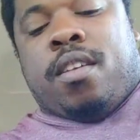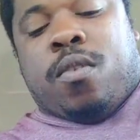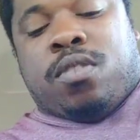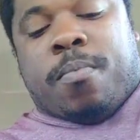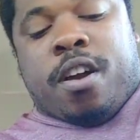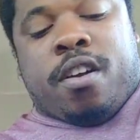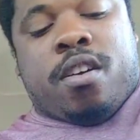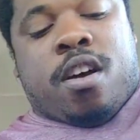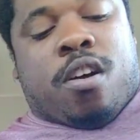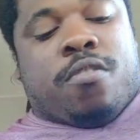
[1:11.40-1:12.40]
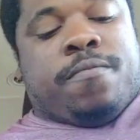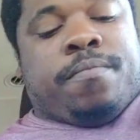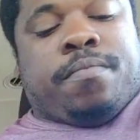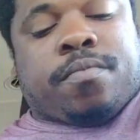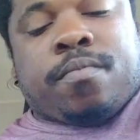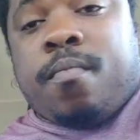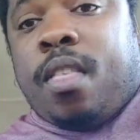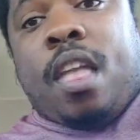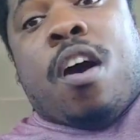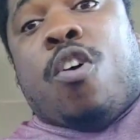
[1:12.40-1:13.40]
it was a burger? Oh. Yeah.
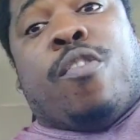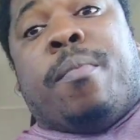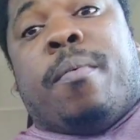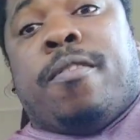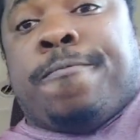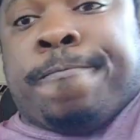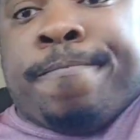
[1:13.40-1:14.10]
I don't remember.